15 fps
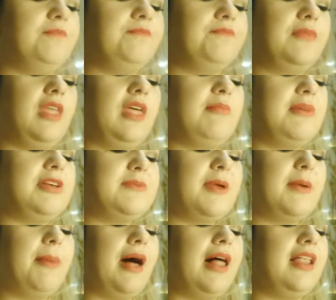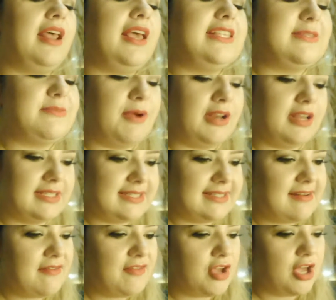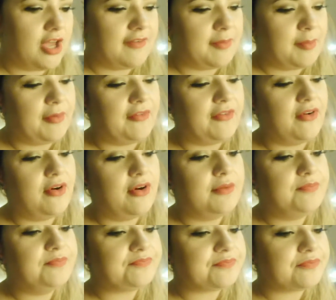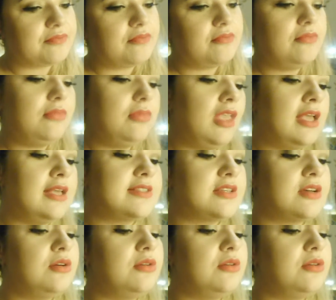it must be a Balinese brand because I've never heard of it before. It's called